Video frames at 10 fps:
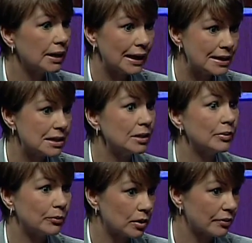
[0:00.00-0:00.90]
IT, we
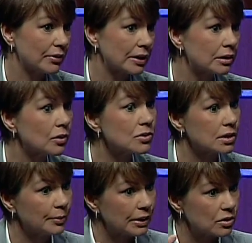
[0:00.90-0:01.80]
work very
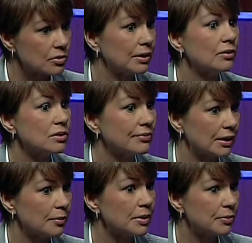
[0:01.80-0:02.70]
closely because when you
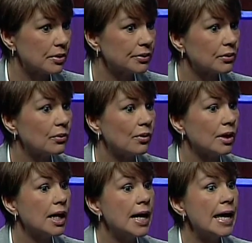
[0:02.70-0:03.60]
develop the
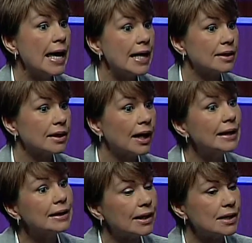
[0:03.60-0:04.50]
protocol and
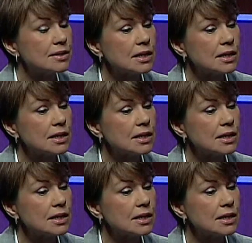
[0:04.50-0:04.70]
guidelines,